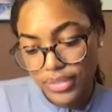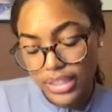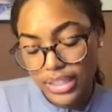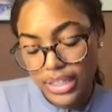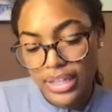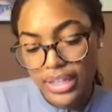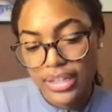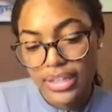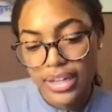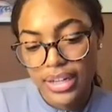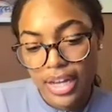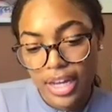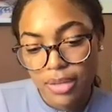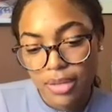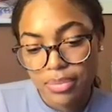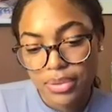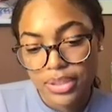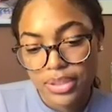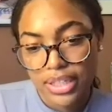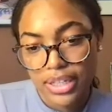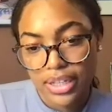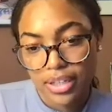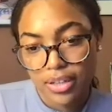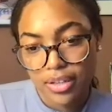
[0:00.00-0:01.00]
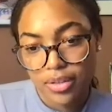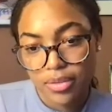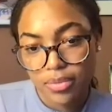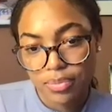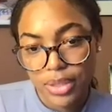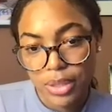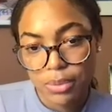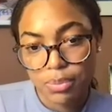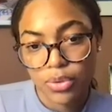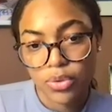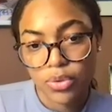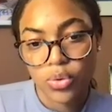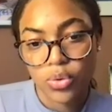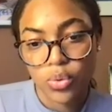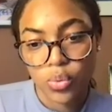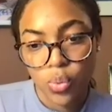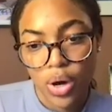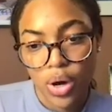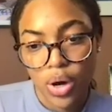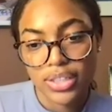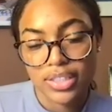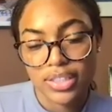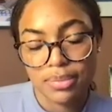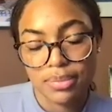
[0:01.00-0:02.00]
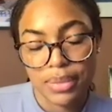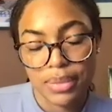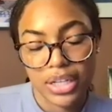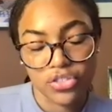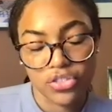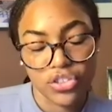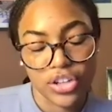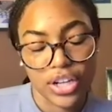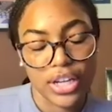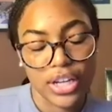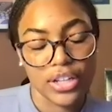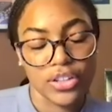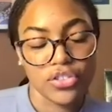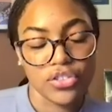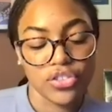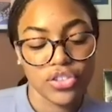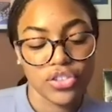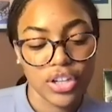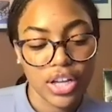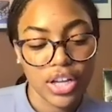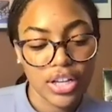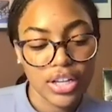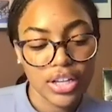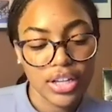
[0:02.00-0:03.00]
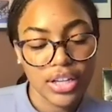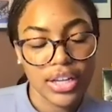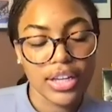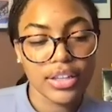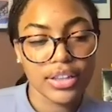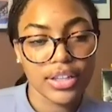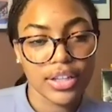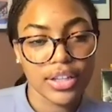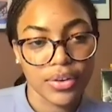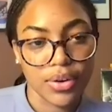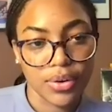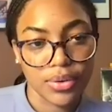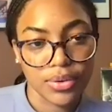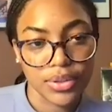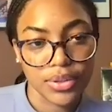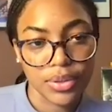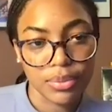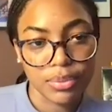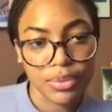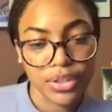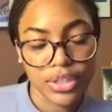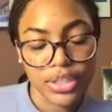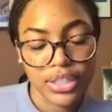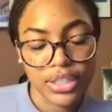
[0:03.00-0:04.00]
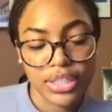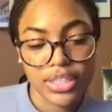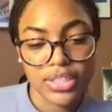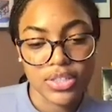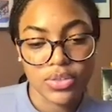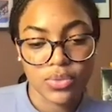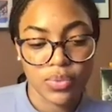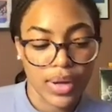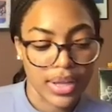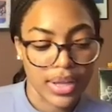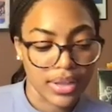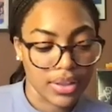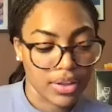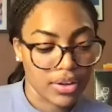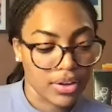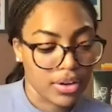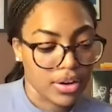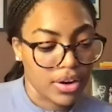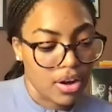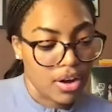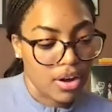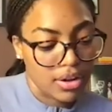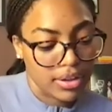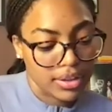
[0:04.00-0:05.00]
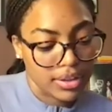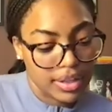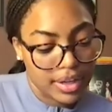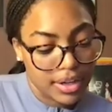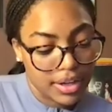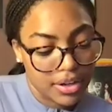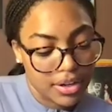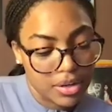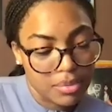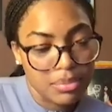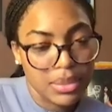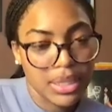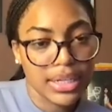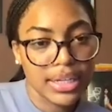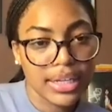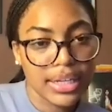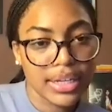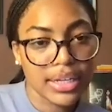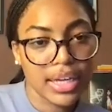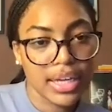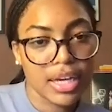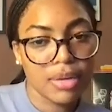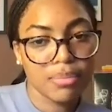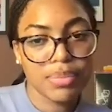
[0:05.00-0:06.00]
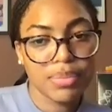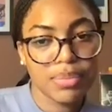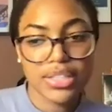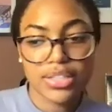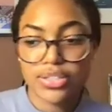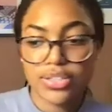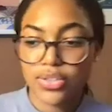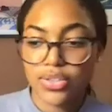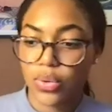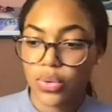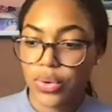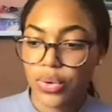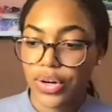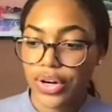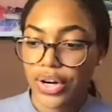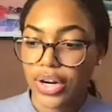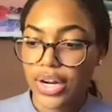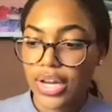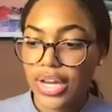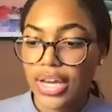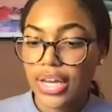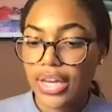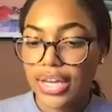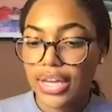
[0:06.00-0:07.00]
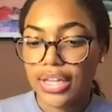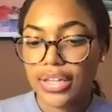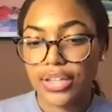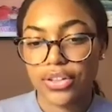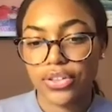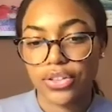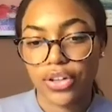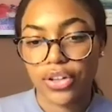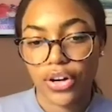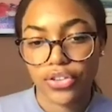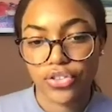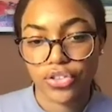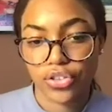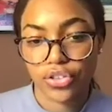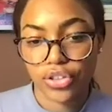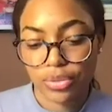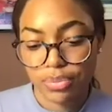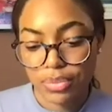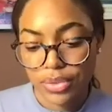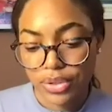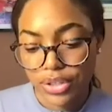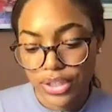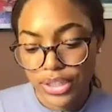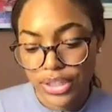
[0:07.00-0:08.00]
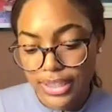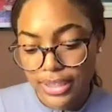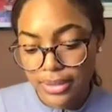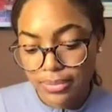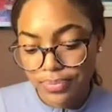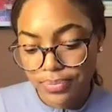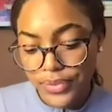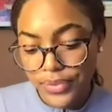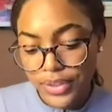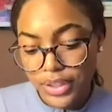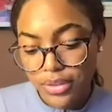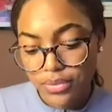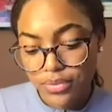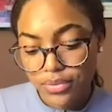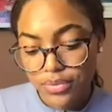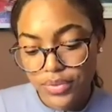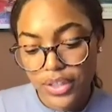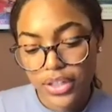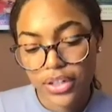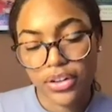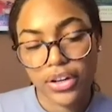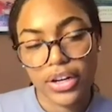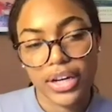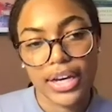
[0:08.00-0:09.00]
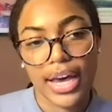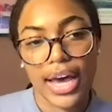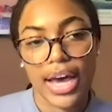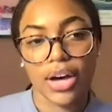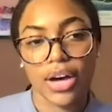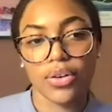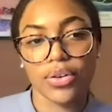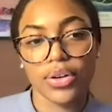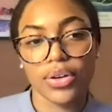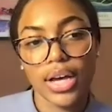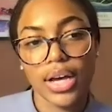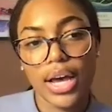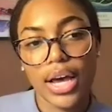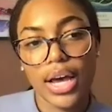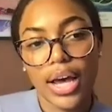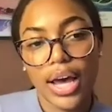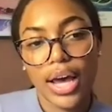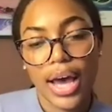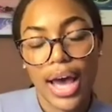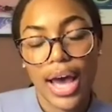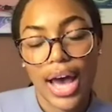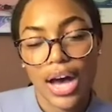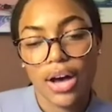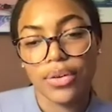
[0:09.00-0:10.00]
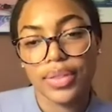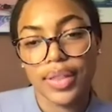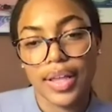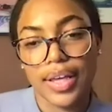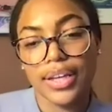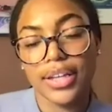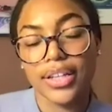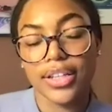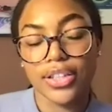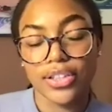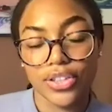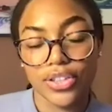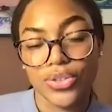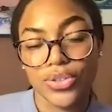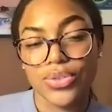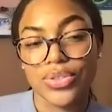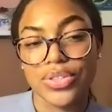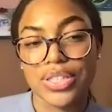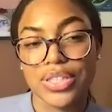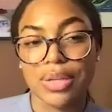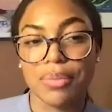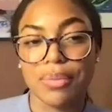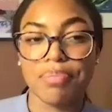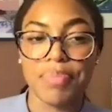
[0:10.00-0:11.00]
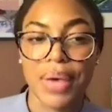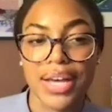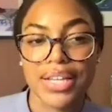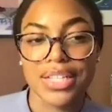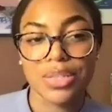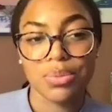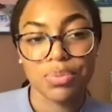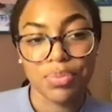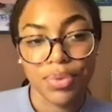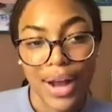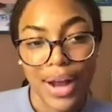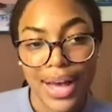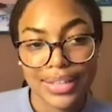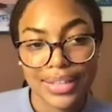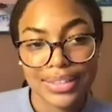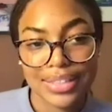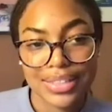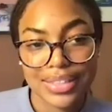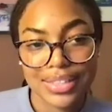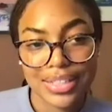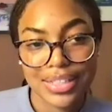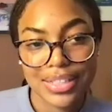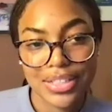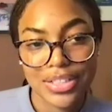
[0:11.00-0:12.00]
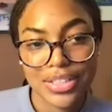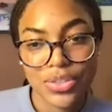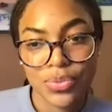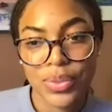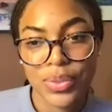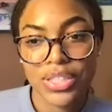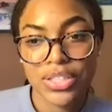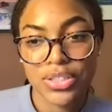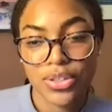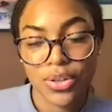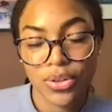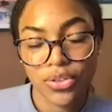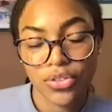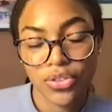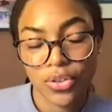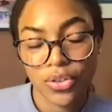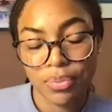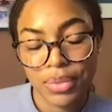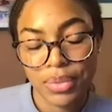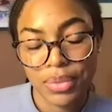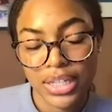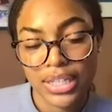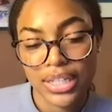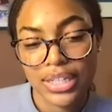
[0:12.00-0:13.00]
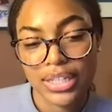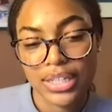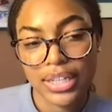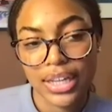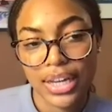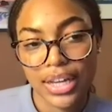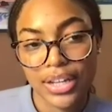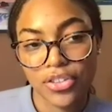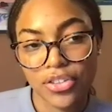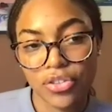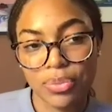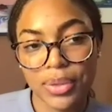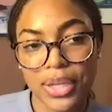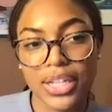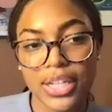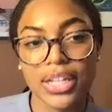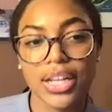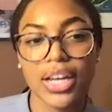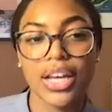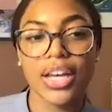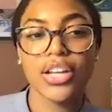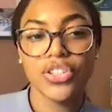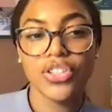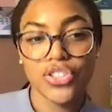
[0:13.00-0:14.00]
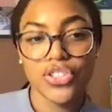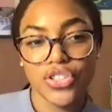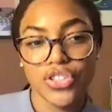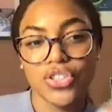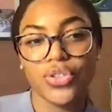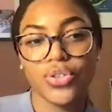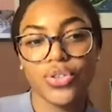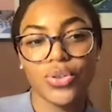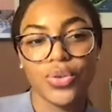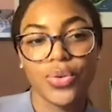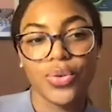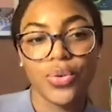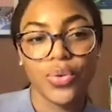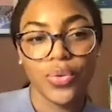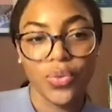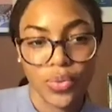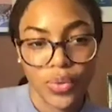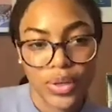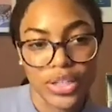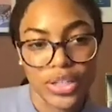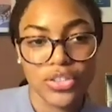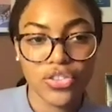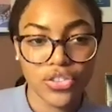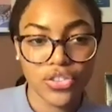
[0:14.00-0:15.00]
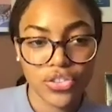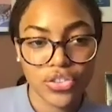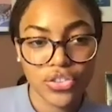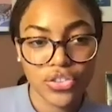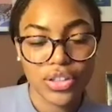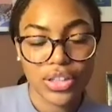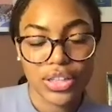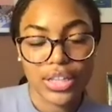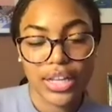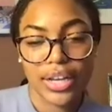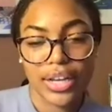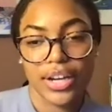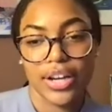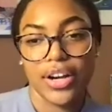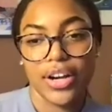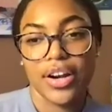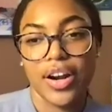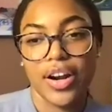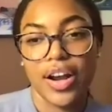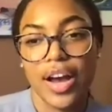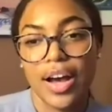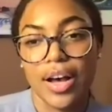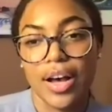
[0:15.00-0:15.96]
enabling people who want to make change in their own communities, whether on their immediate campus or in their larger community, figuring out how they can use the best practices with social media engagement to reach their